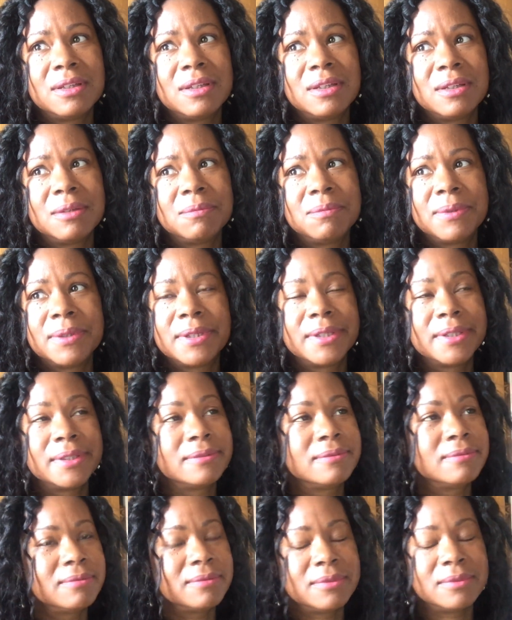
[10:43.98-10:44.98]

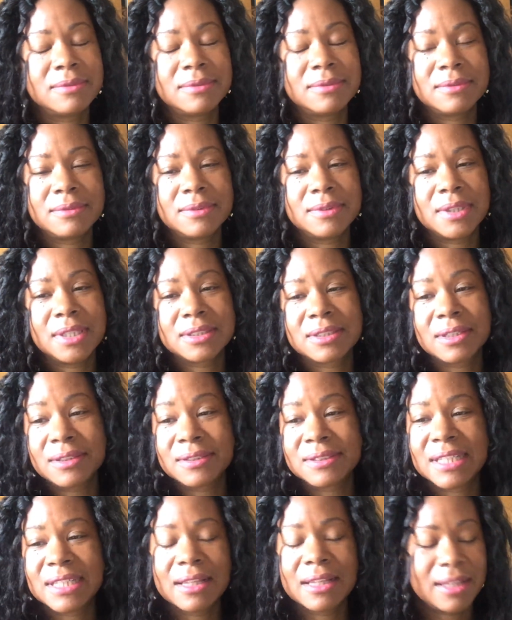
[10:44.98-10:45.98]
But it
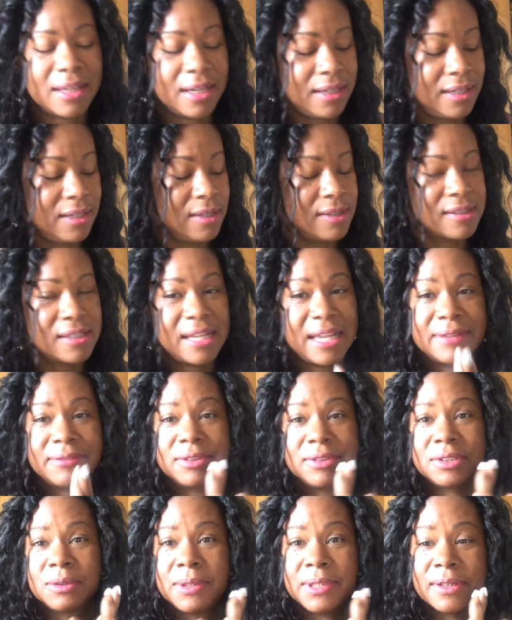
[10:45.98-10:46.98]
turns out that he doesn't have a
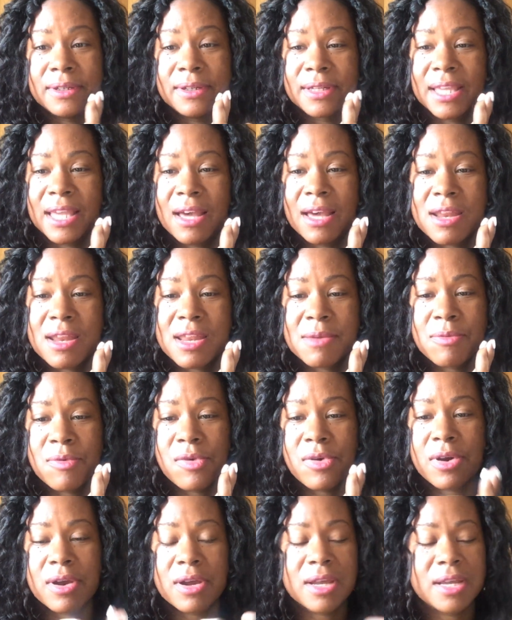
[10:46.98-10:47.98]
Twitter account
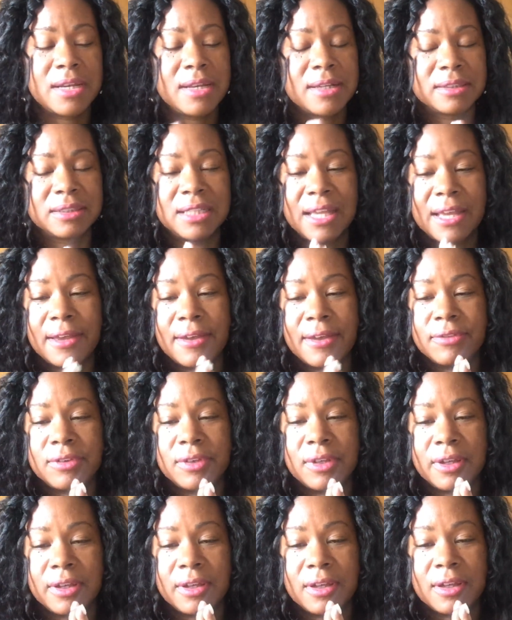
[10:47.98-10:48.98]
anymore. He doesn't have
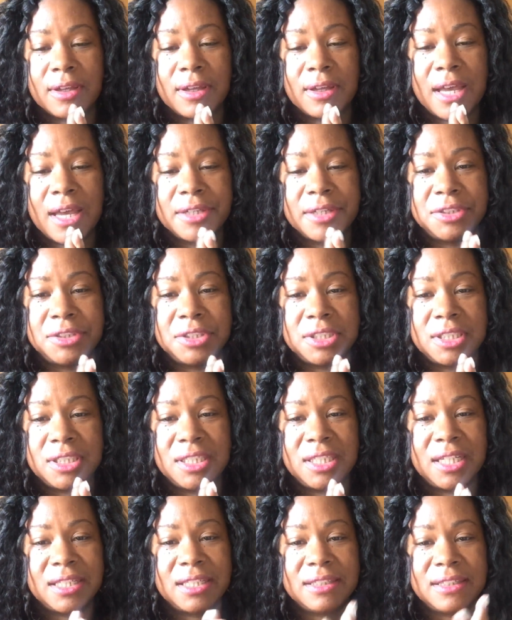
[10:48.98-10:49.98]

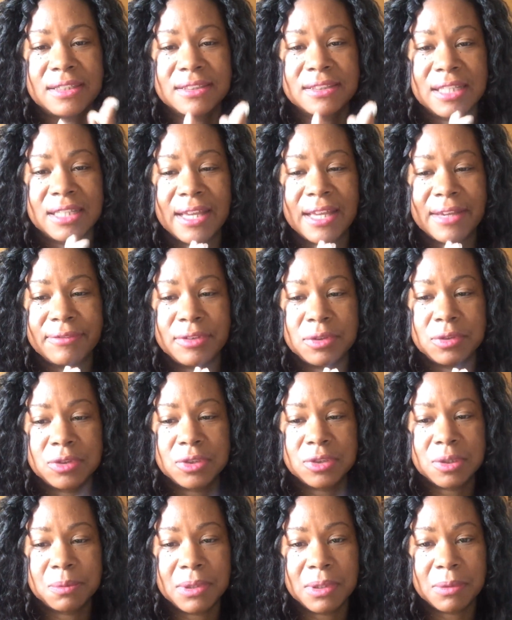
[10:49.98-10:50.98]
IG, and he doesn't have
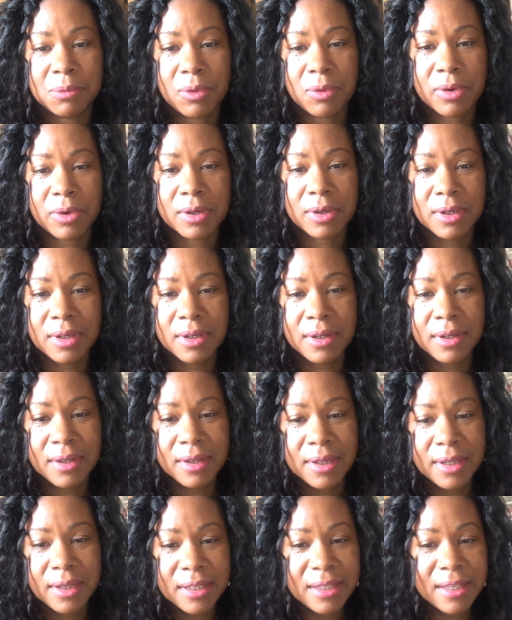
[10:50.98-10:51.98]
YouTube anymore.
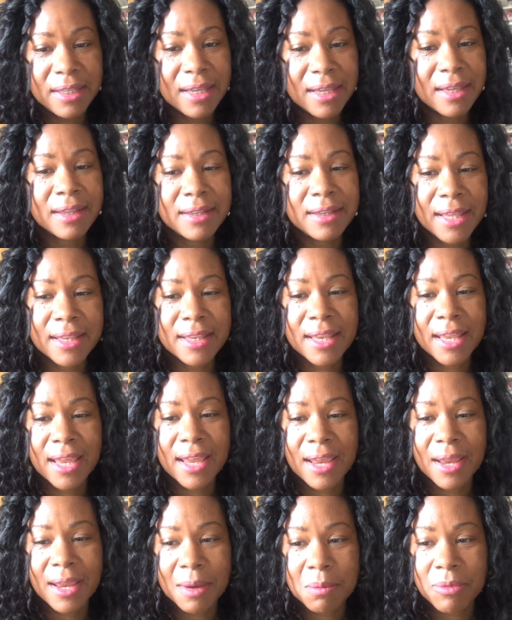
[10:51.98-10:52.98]
Yeah, they
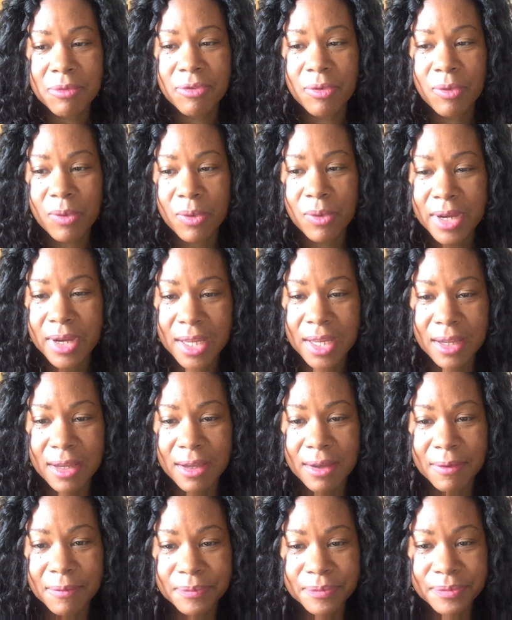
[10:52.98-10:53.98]
came for
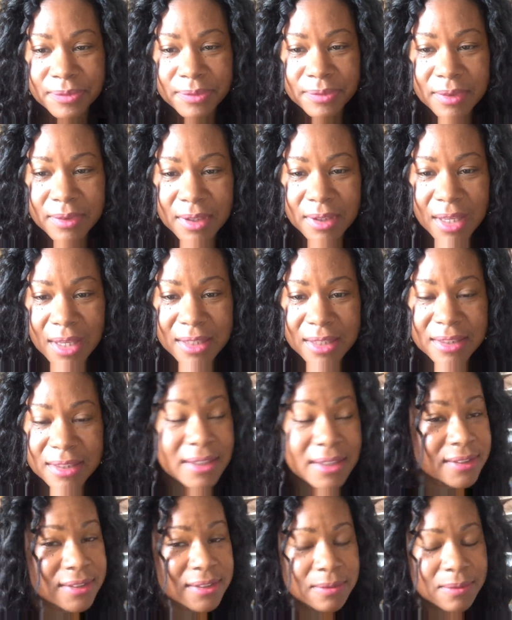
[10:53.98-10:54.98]
him. I think
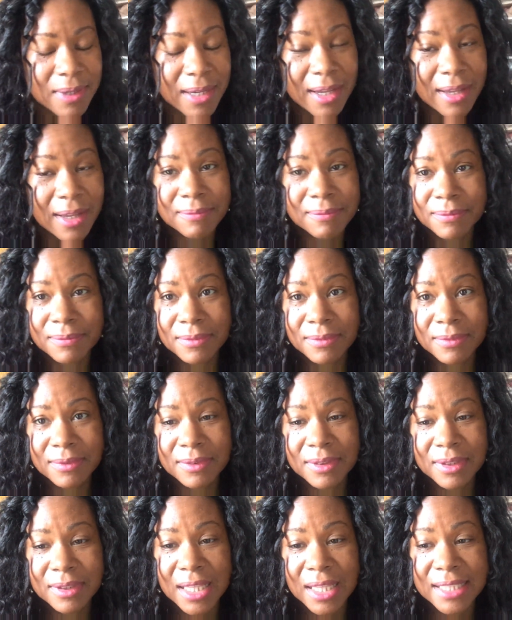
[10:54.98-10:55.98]
that's a wrap.
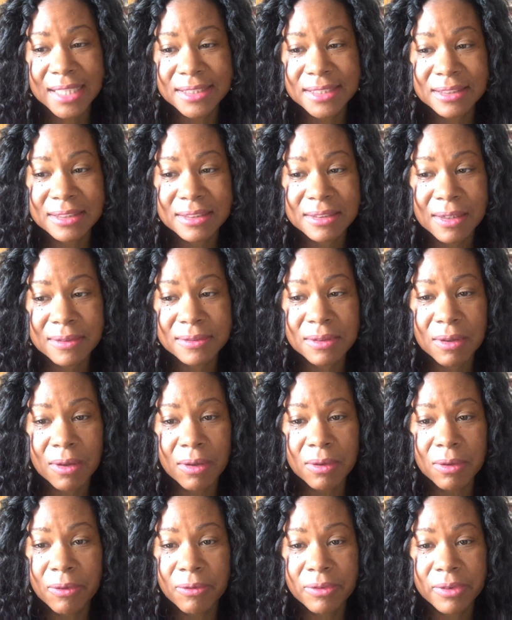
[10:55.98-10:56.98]
Unless he starts
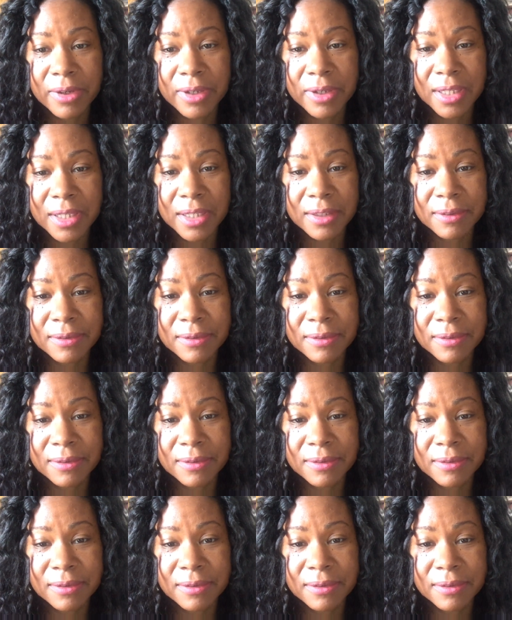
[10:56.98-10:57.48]
all over again.